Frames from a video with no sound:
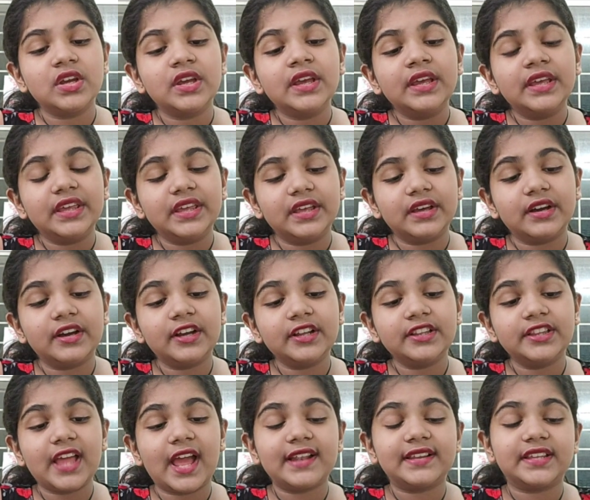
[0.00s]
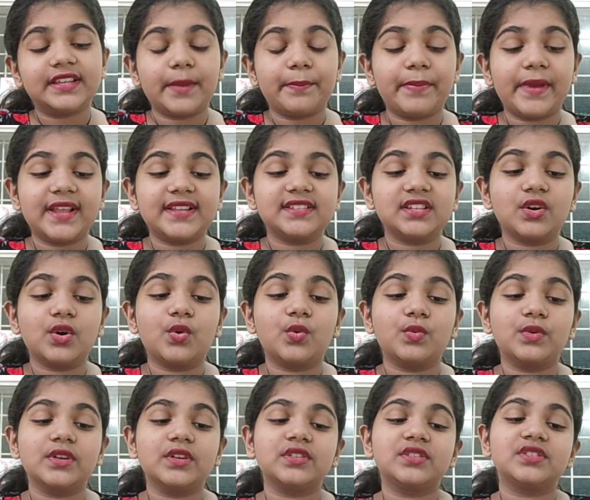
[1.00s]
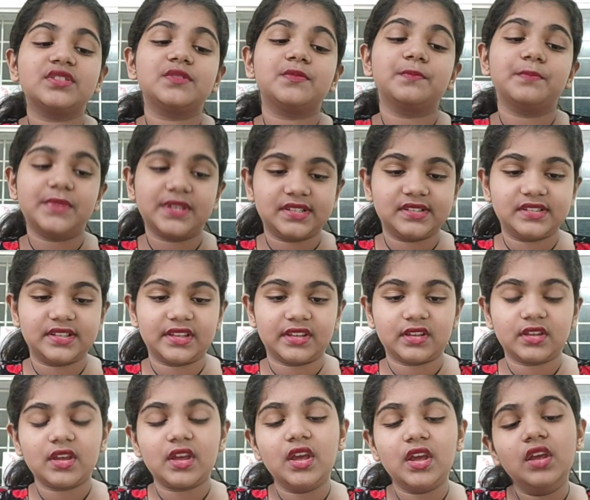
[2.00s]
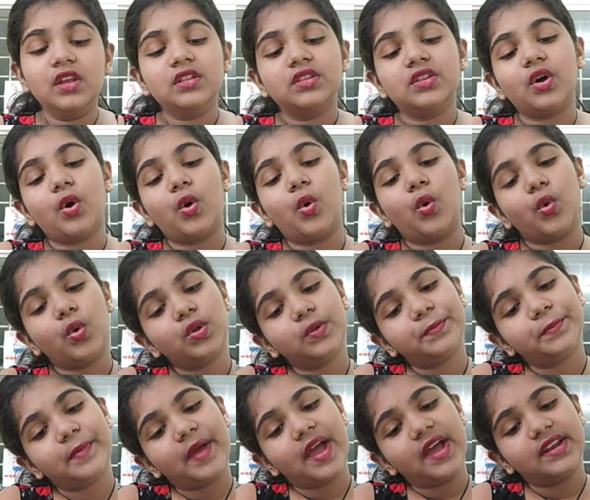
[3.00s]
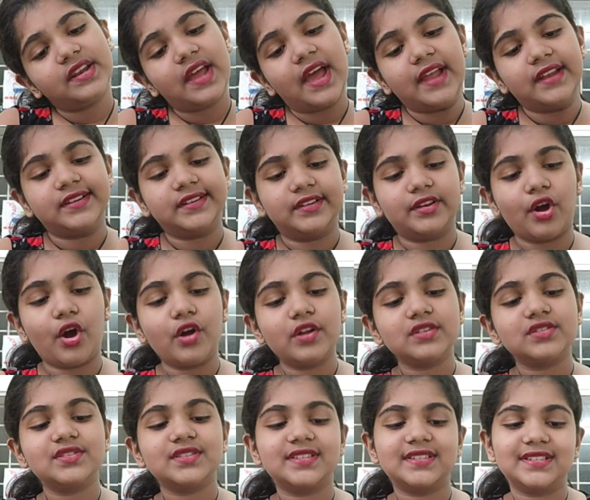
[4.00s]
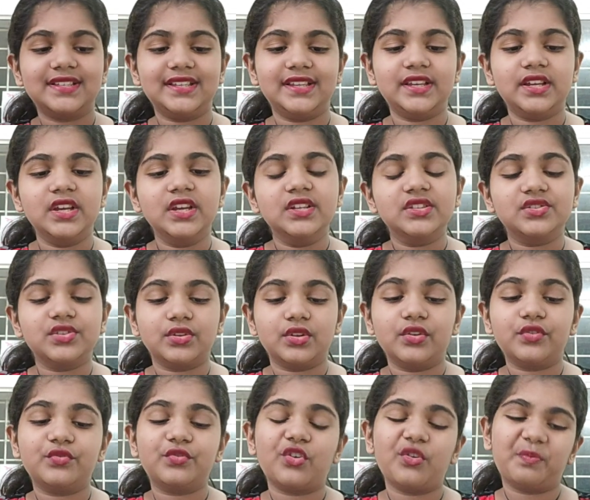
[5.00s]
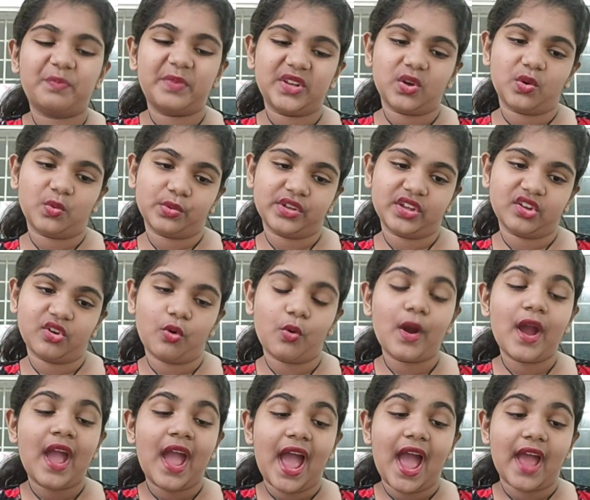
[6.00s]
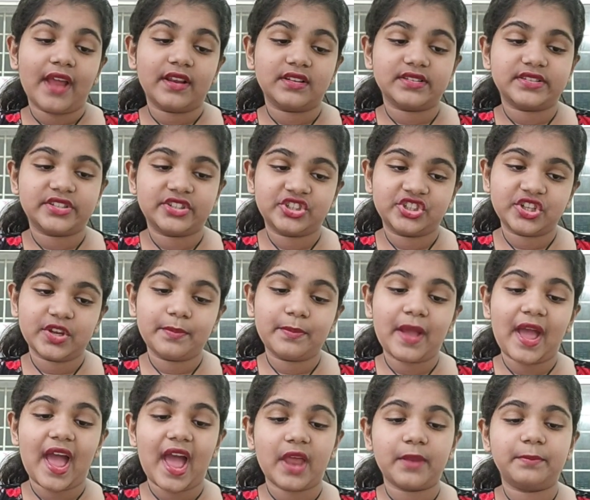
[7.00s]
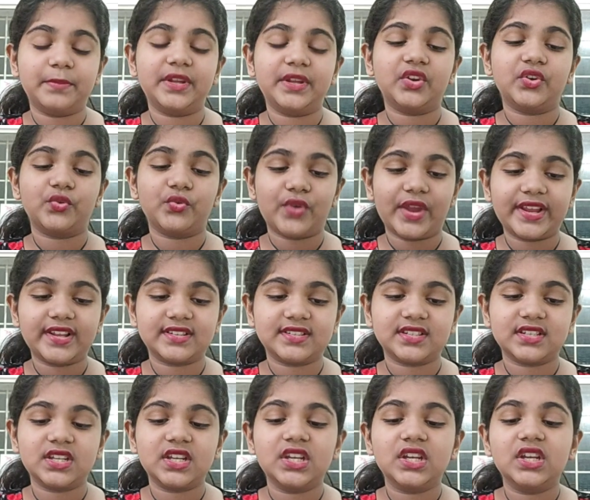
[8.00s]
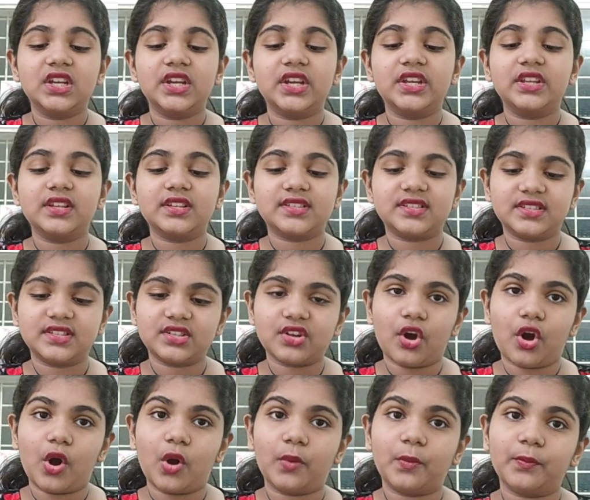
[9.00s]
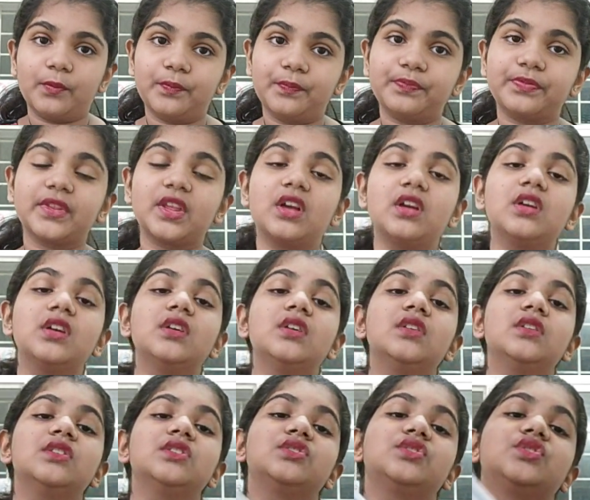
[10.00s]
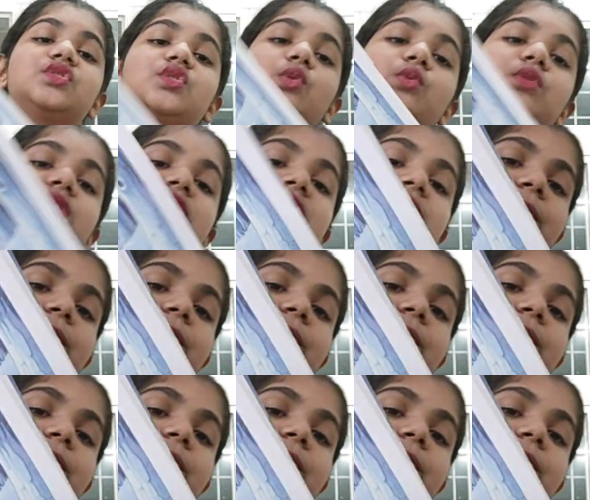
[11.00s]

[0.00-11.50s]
he heard that Geppetto was missing. The old man had gone to sea to look for Pinocchio, and his ship had been wrecked in a storm. So this is a